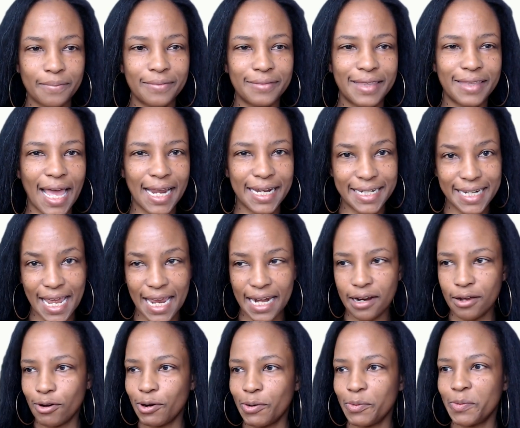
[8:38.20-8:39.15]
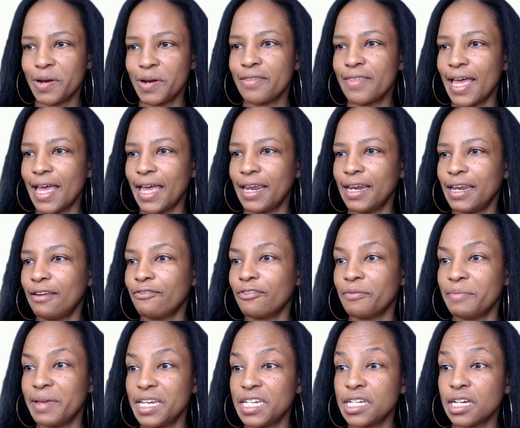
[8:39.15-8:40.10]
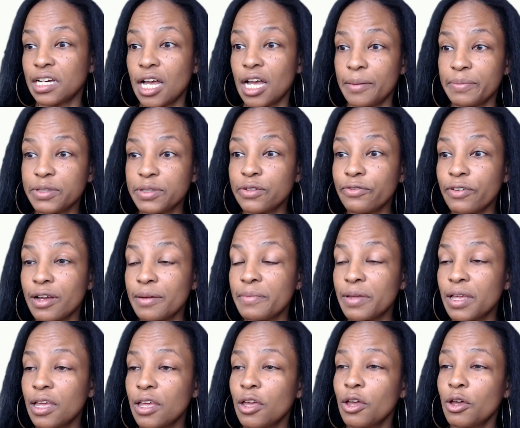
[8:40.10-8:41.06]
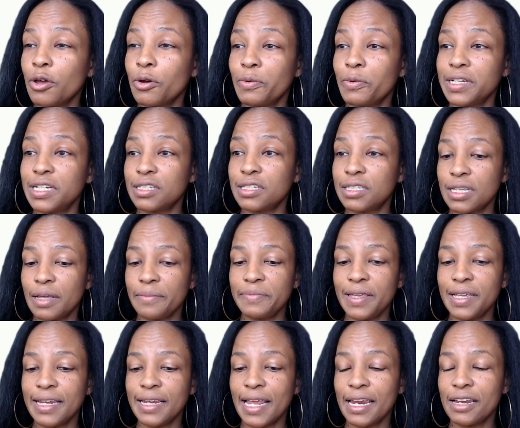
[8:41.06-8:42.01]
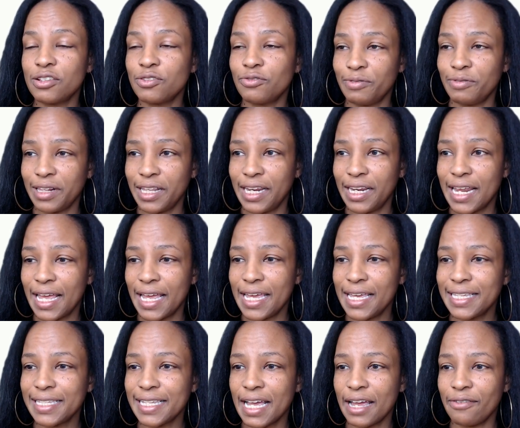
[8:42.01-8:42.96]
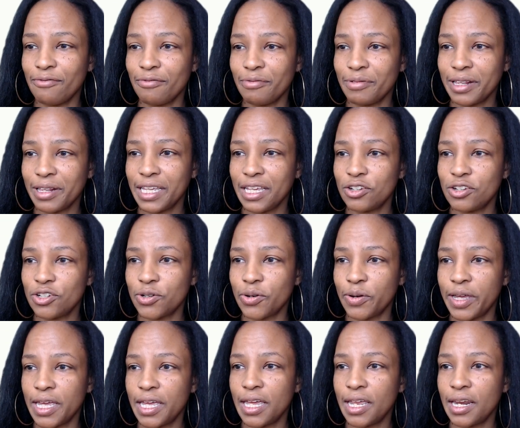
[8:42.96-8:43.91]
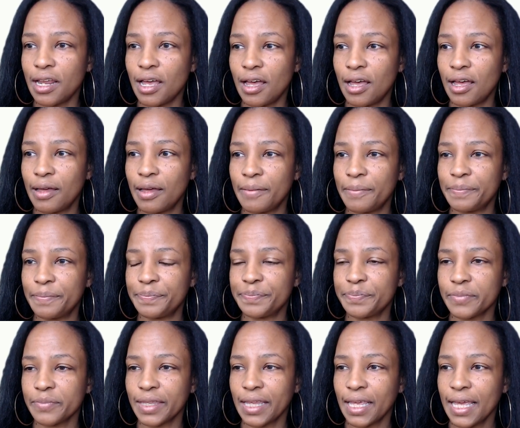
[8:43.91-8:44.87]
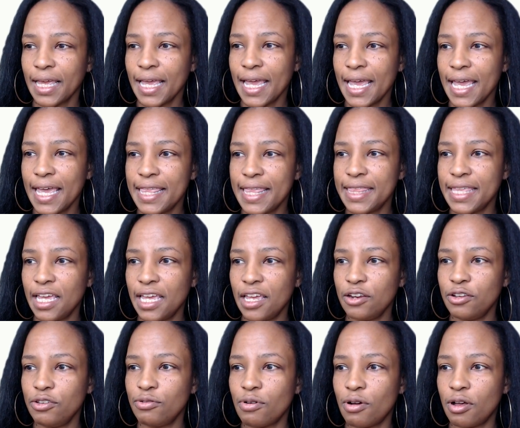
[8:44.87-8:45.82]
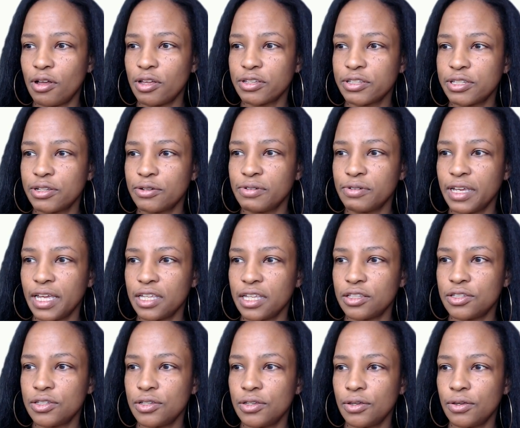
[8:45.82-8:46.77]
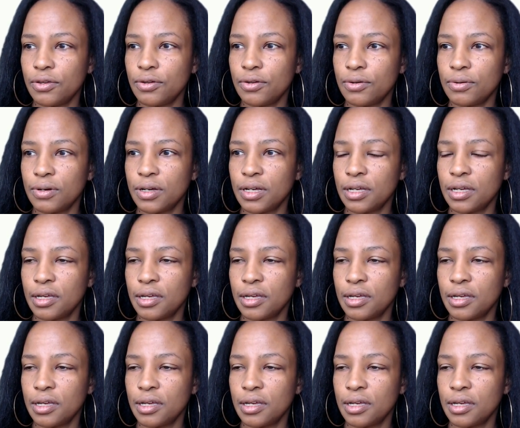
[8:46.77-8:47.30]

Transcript: that data or where that information comes from, which is something that is really nice. I really enjoy it. And then you also get to